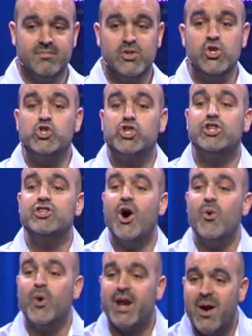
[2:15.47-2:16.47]
You should
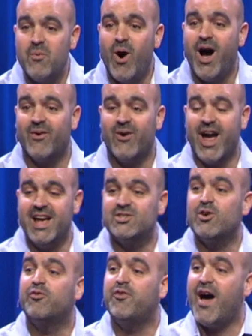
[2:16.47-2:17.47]
know what I want, right?
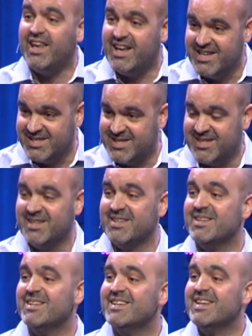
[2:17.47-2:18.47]
So fellas,
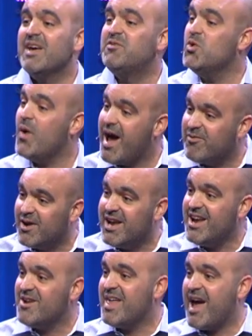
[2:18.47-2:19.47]
if you ever
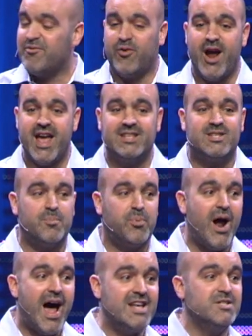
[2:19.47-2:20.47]
hear that phrase,
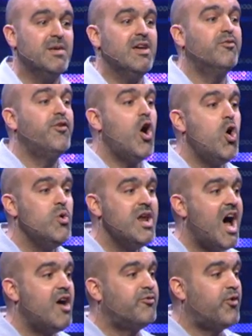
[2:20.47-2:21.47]
surprise me, phone
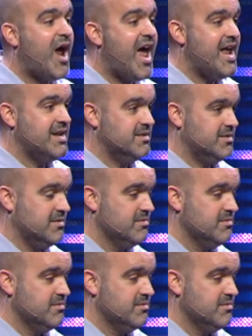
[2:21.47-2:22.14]
a friend,